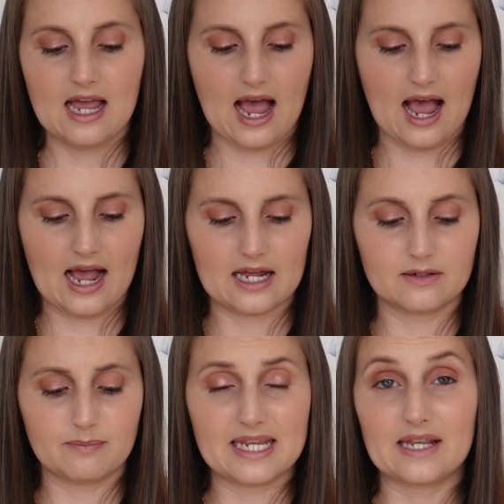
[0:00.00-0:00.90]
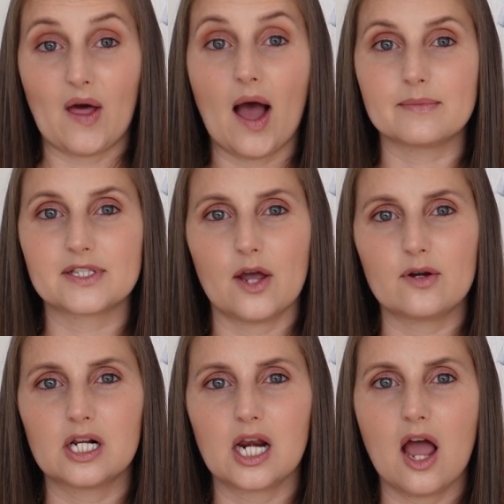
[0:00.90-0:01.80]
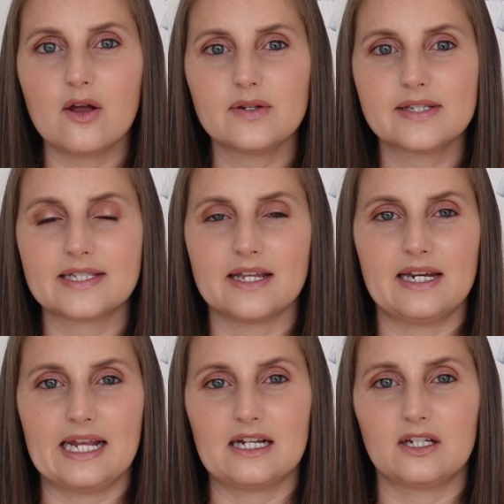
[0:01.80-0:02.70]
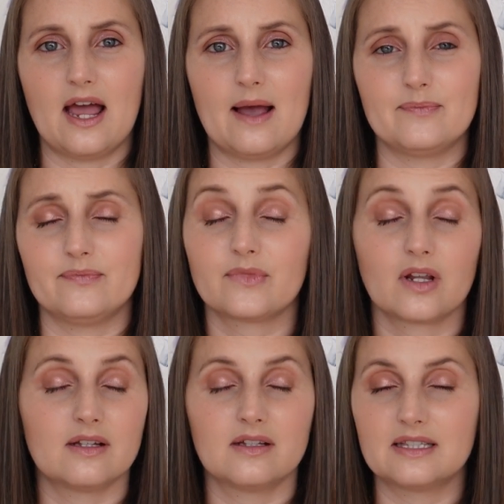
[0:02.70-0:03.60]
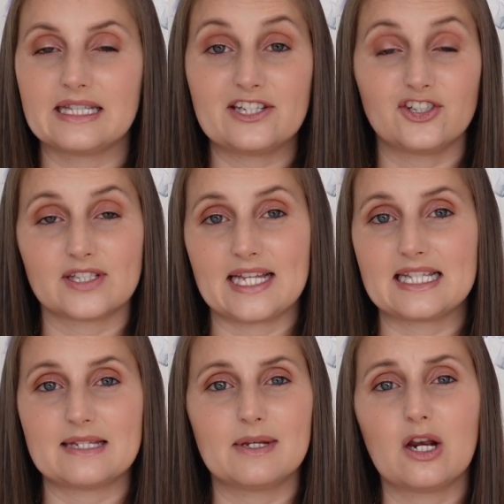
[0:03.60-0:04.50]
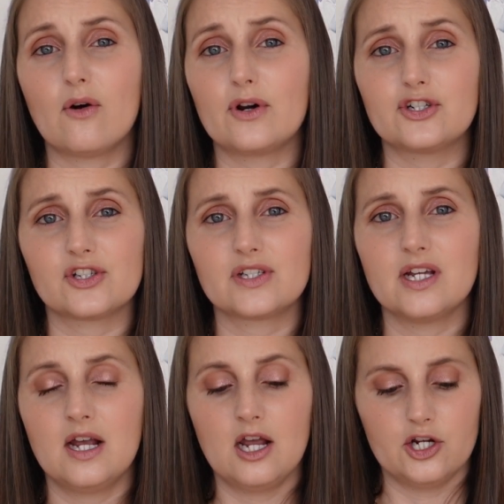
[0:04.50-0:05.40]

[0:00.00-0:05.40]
And being that I'm so close, Liz just said to me, Lauren, just